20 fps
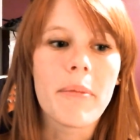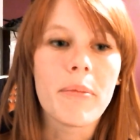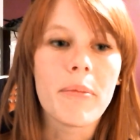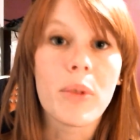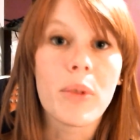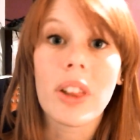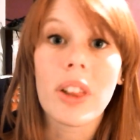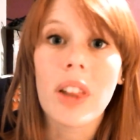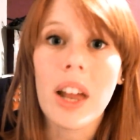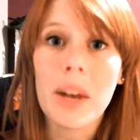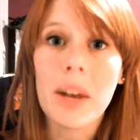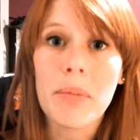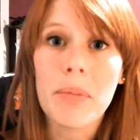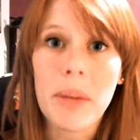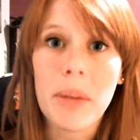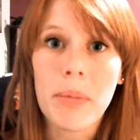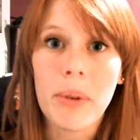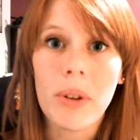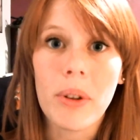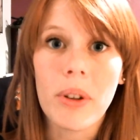with a lot of
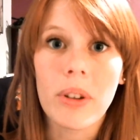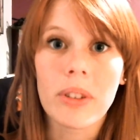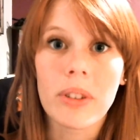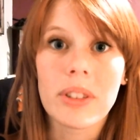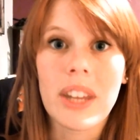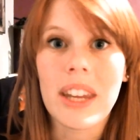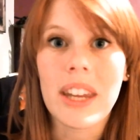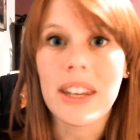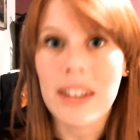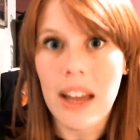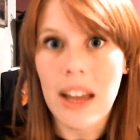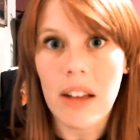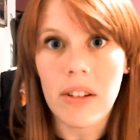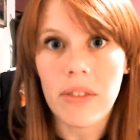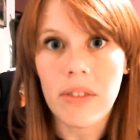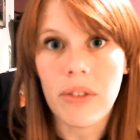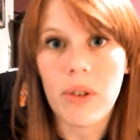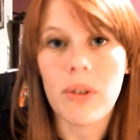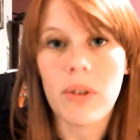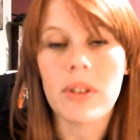people, taking down,
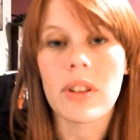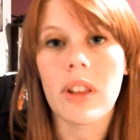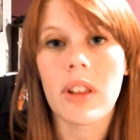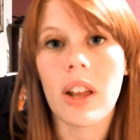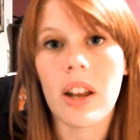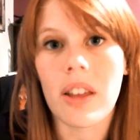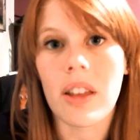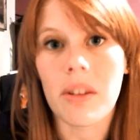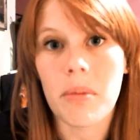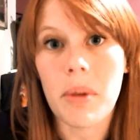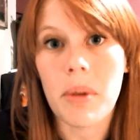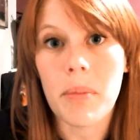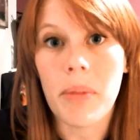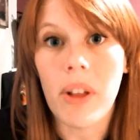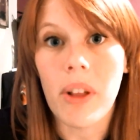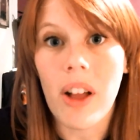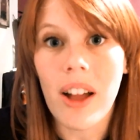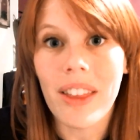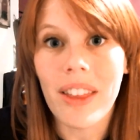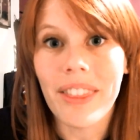of course, a lot of other
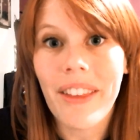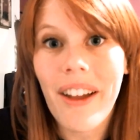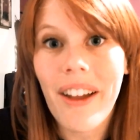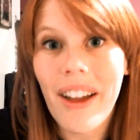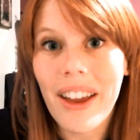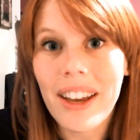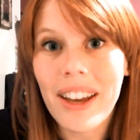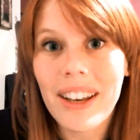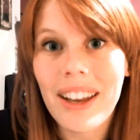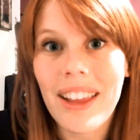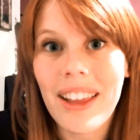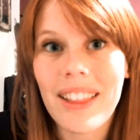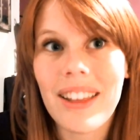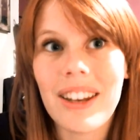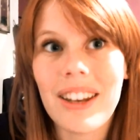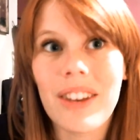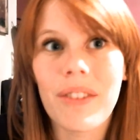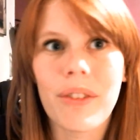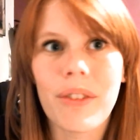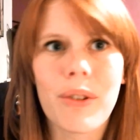people online, and
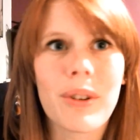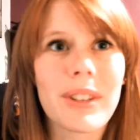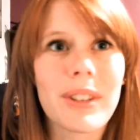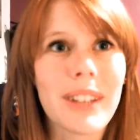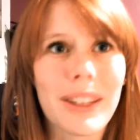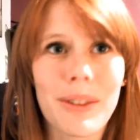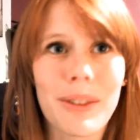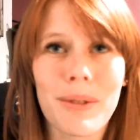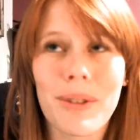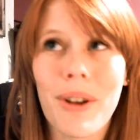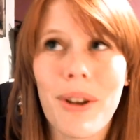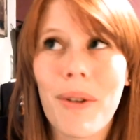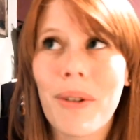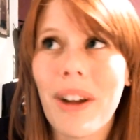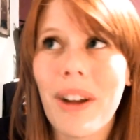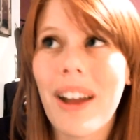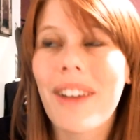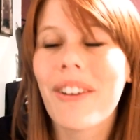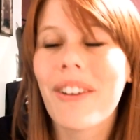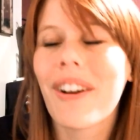then you, of course, get those,
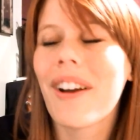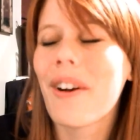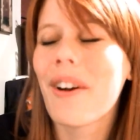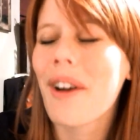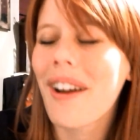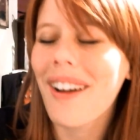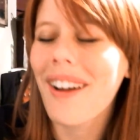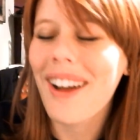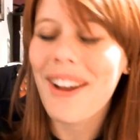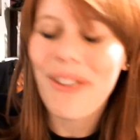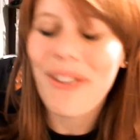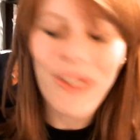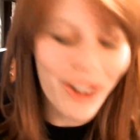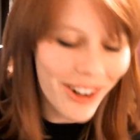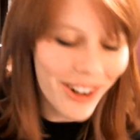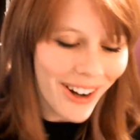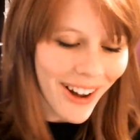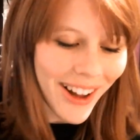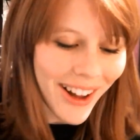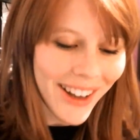I
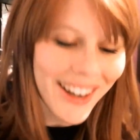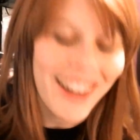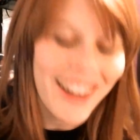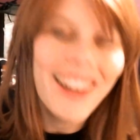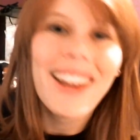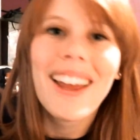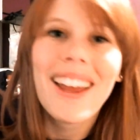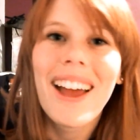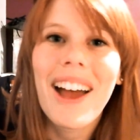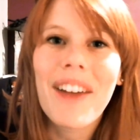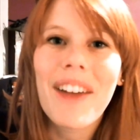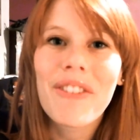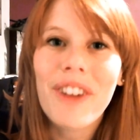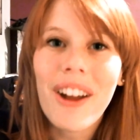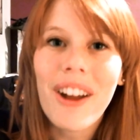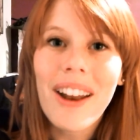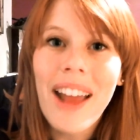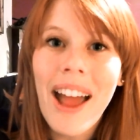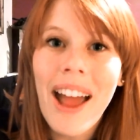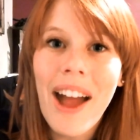
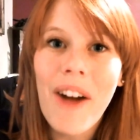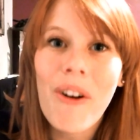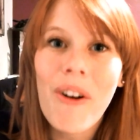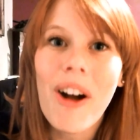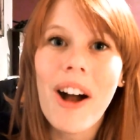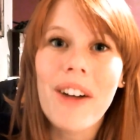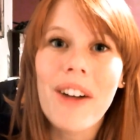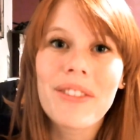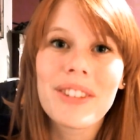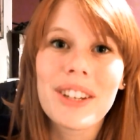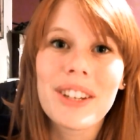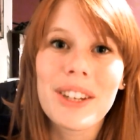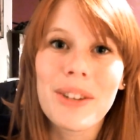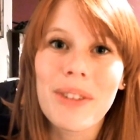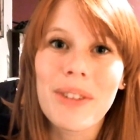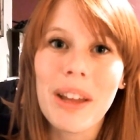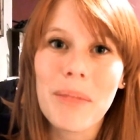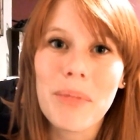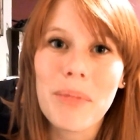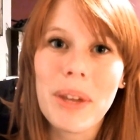forgot how often you
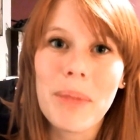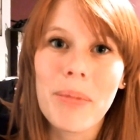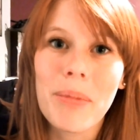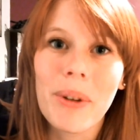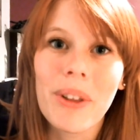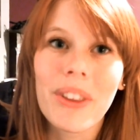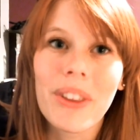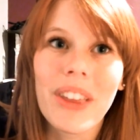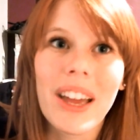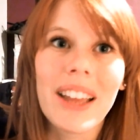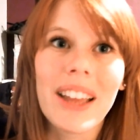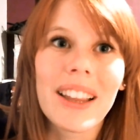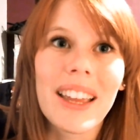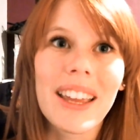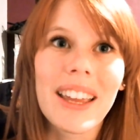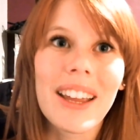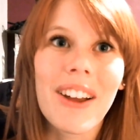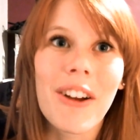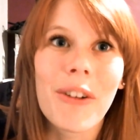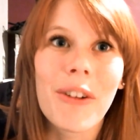get people that,
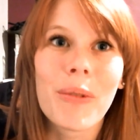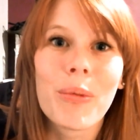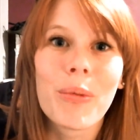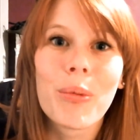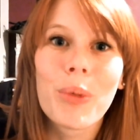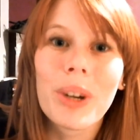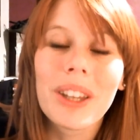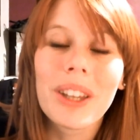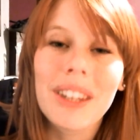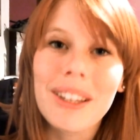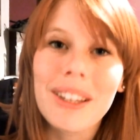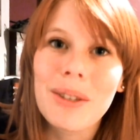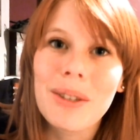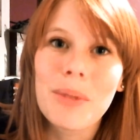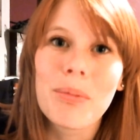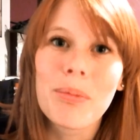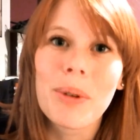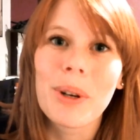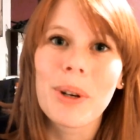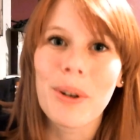like, are really
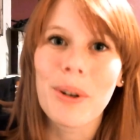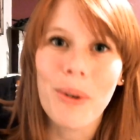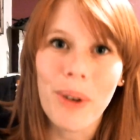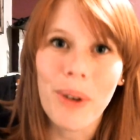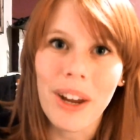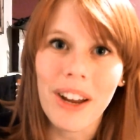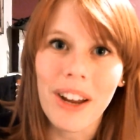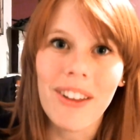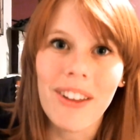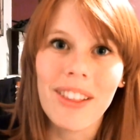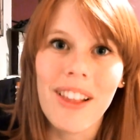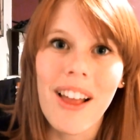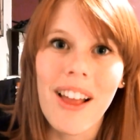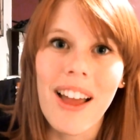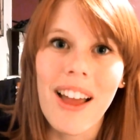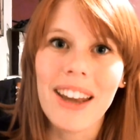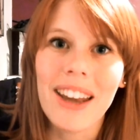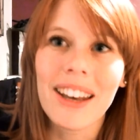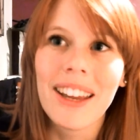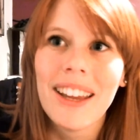super annoying
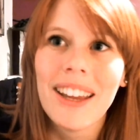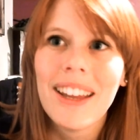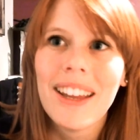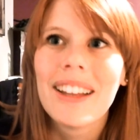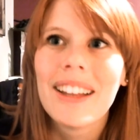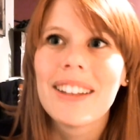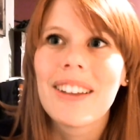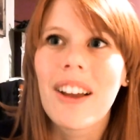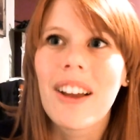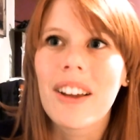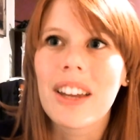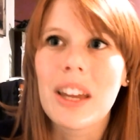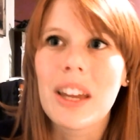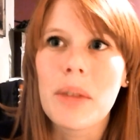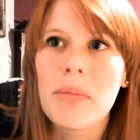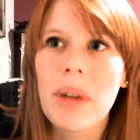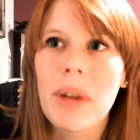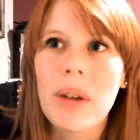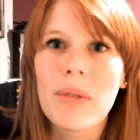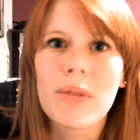online, talking
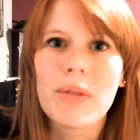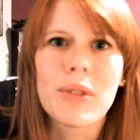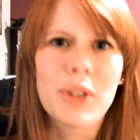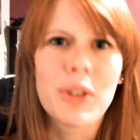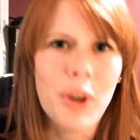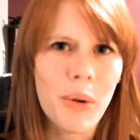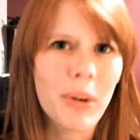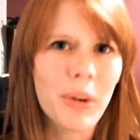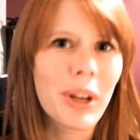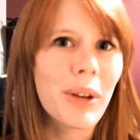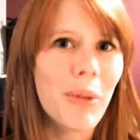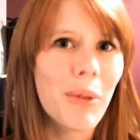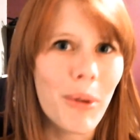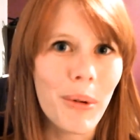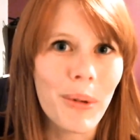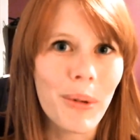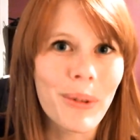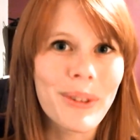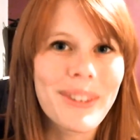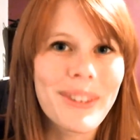about donut
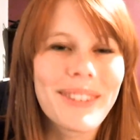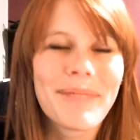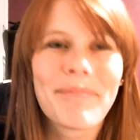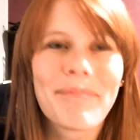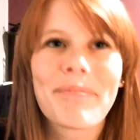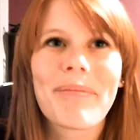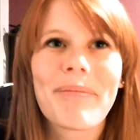holes.